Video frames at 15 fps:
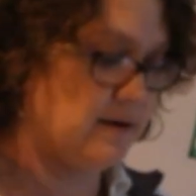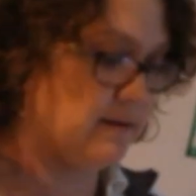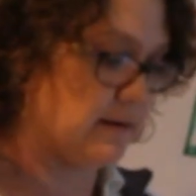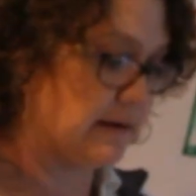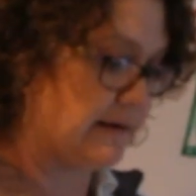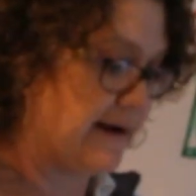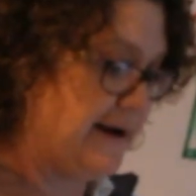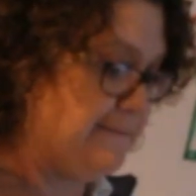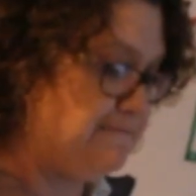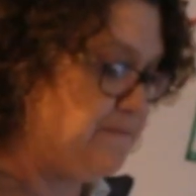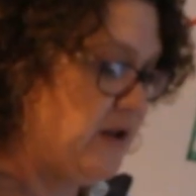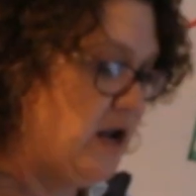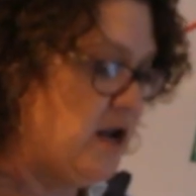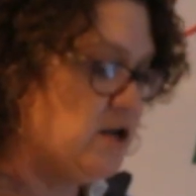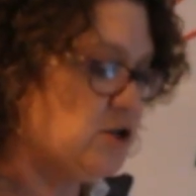All right,
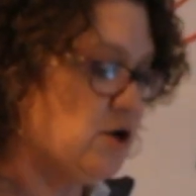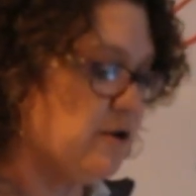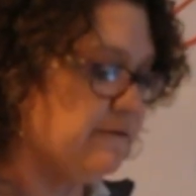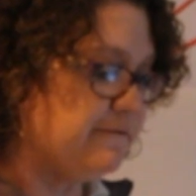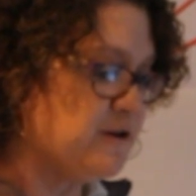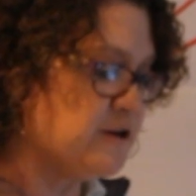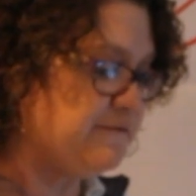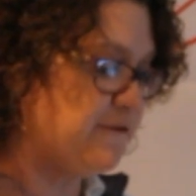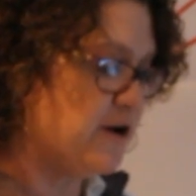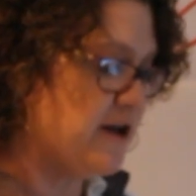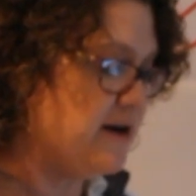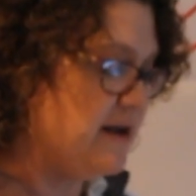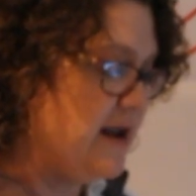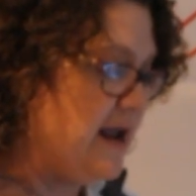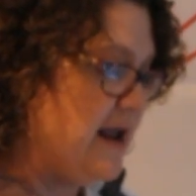so the first
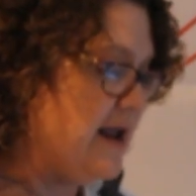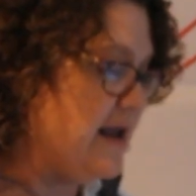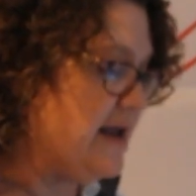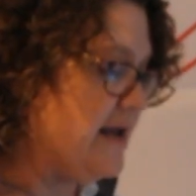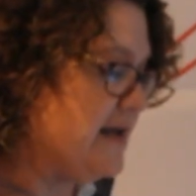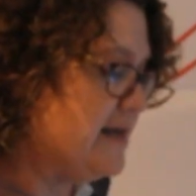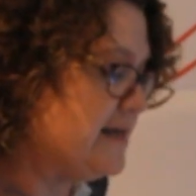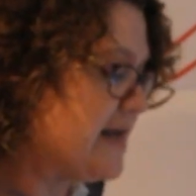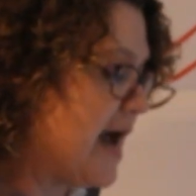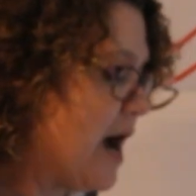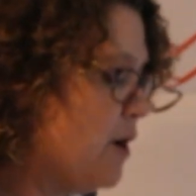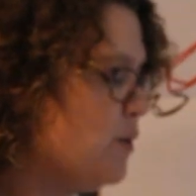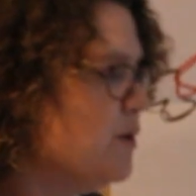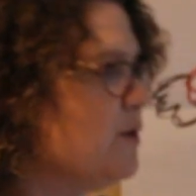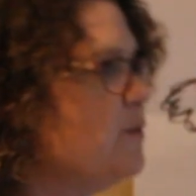foot is
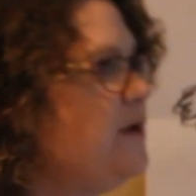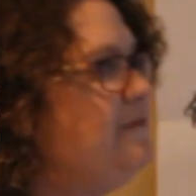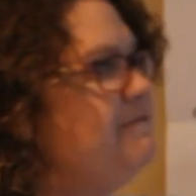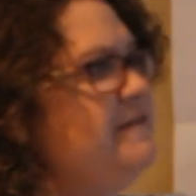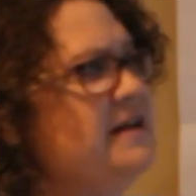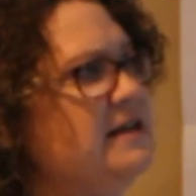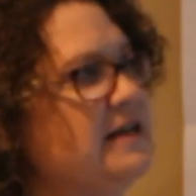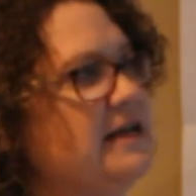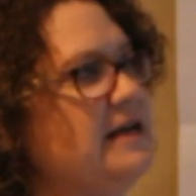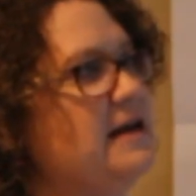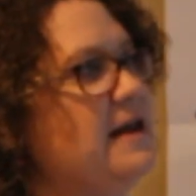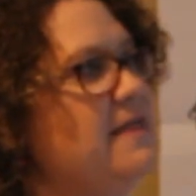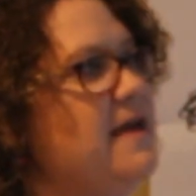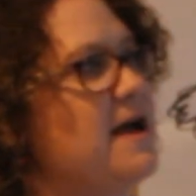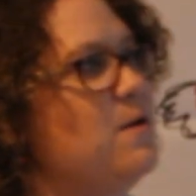how are we
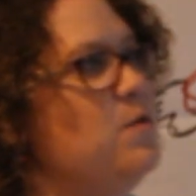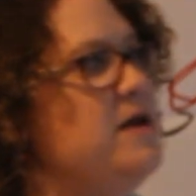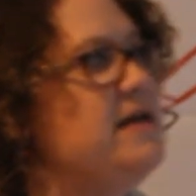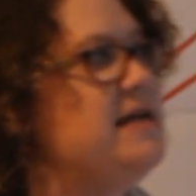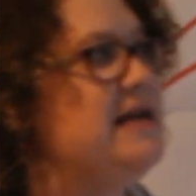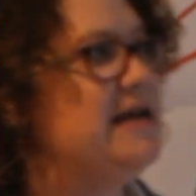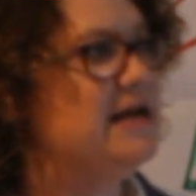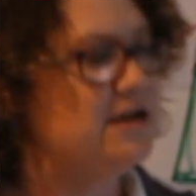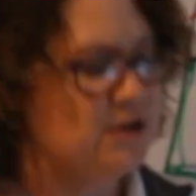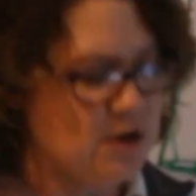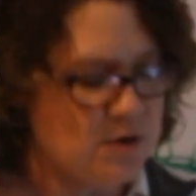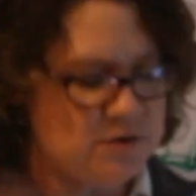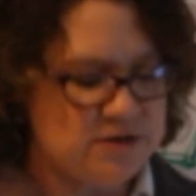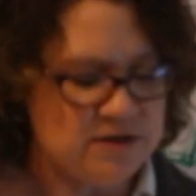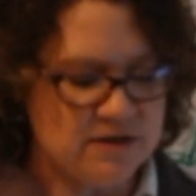feeling that we can't
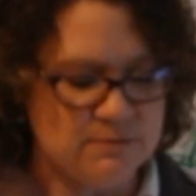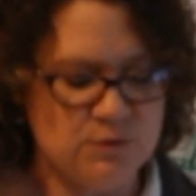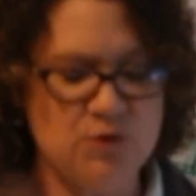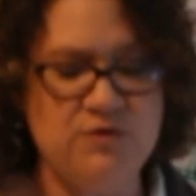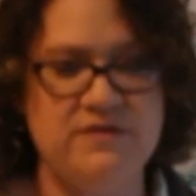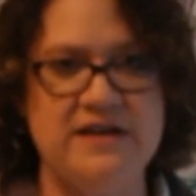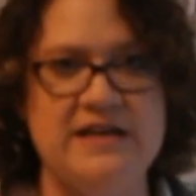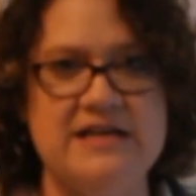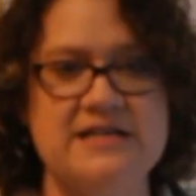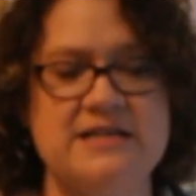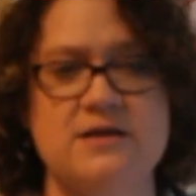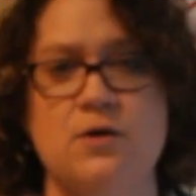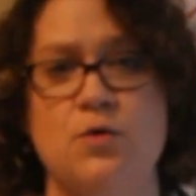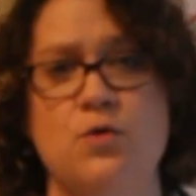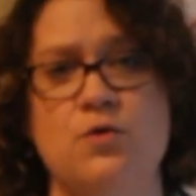go to the
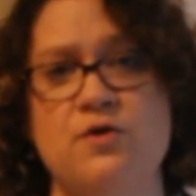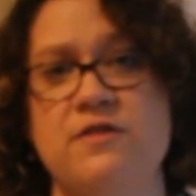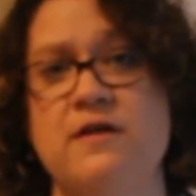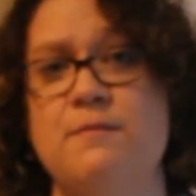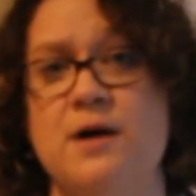movies or the